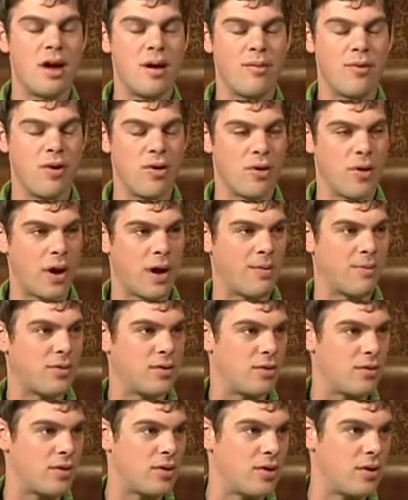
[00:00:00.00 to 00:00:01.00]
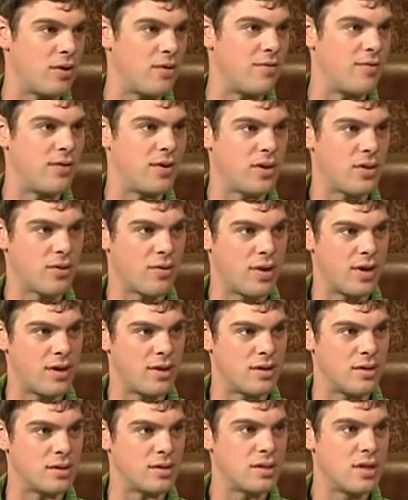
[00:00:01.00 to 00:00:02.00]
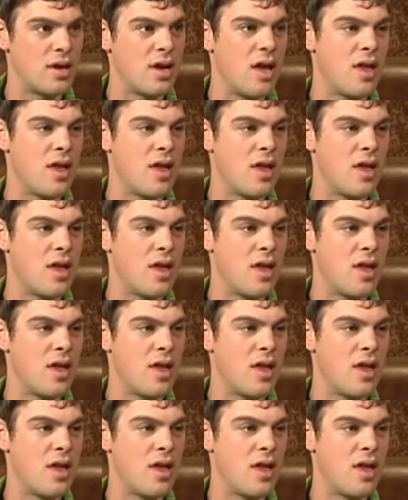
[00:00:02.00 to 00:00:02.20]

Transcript: program through third and fifth graders,